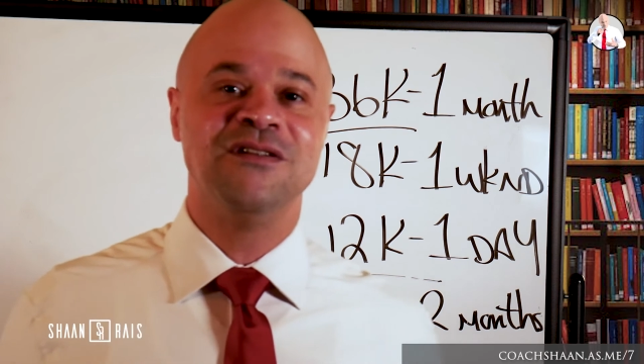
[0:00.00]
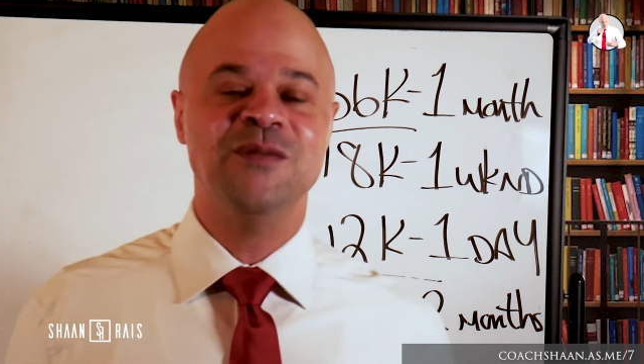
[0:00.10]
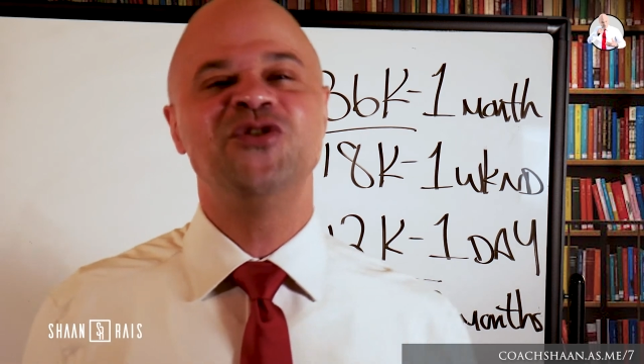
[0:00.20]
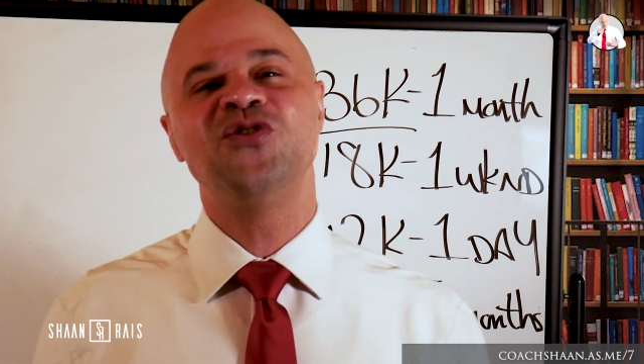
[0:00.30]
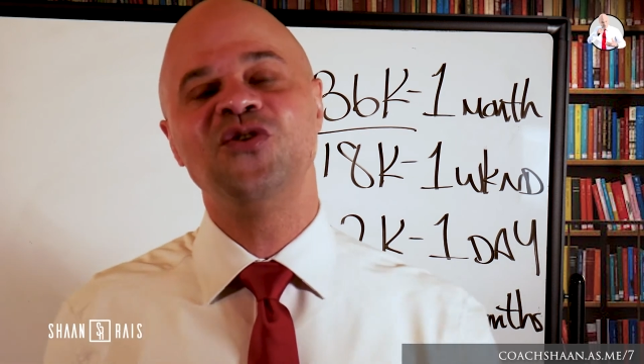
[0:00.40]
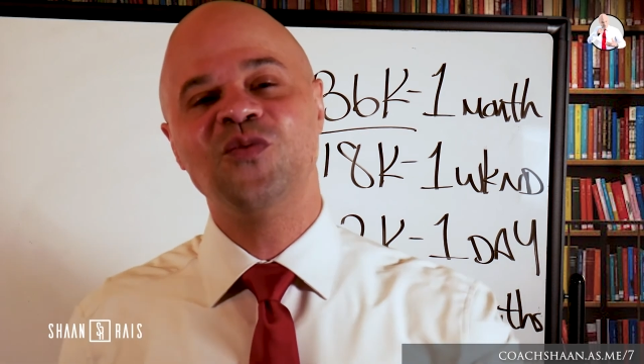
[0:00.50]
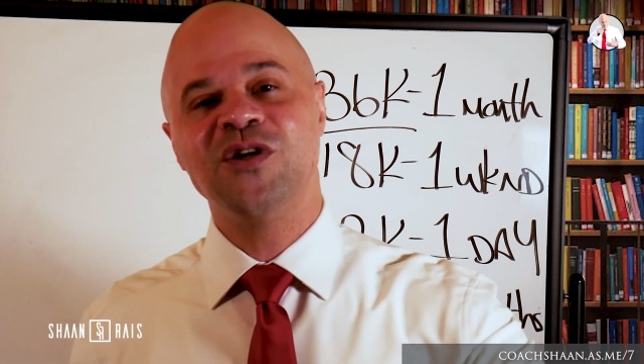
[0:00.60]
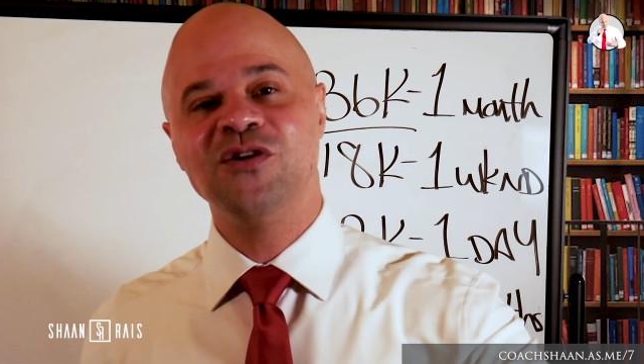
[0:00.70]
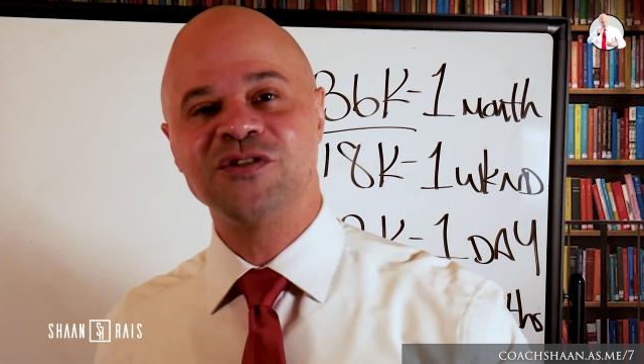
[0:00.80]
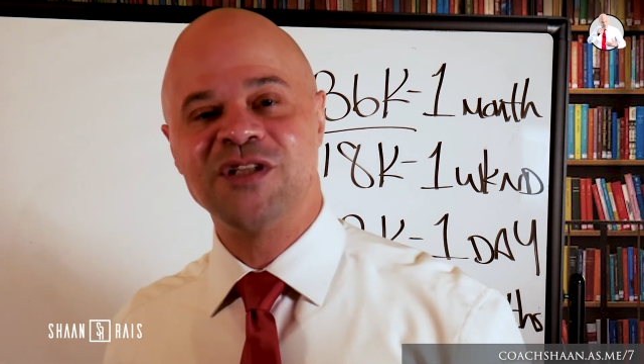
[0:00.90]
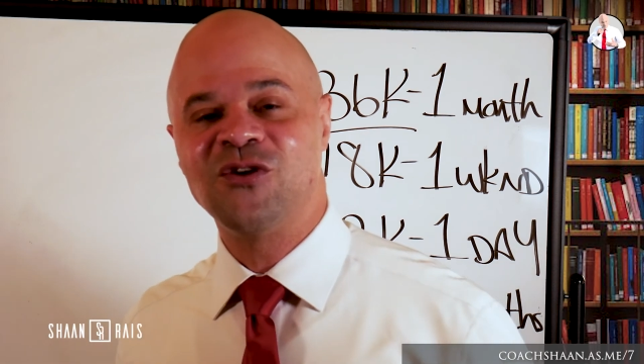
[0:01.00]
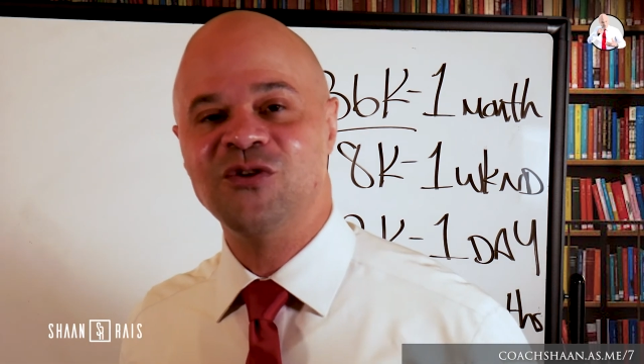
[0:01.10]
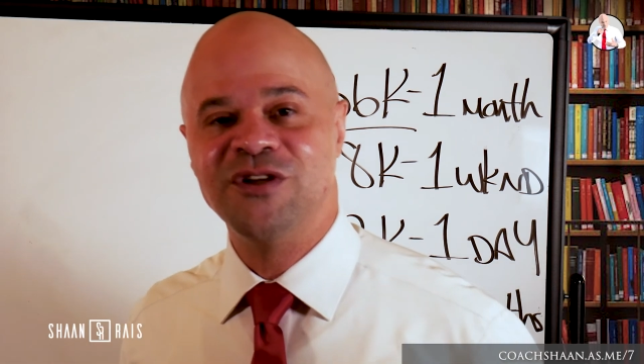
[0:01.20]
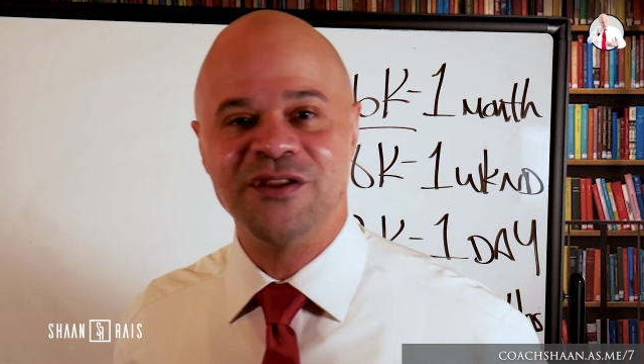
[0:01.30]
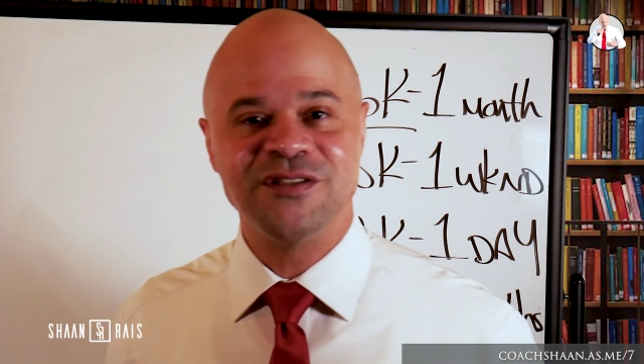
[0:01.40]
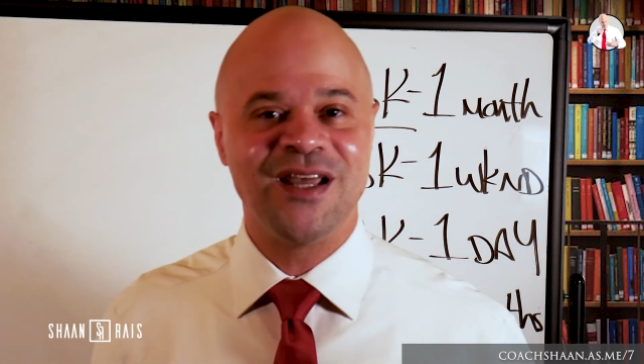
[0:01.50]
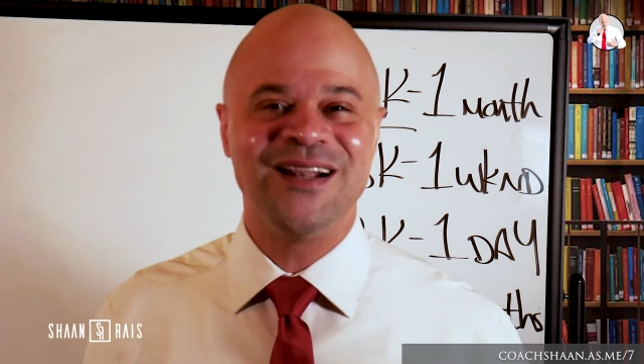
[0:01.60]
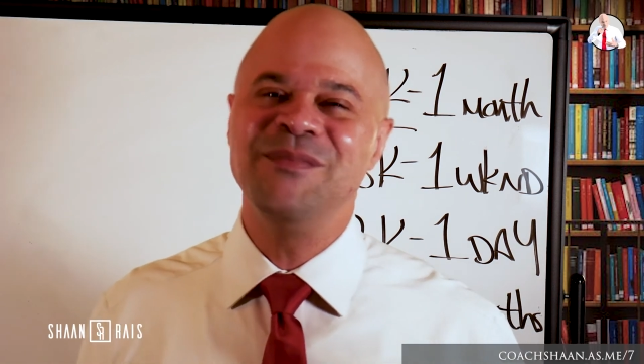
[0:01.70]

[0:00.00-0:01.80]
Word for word: Let me show you what it looks like on the other side. Let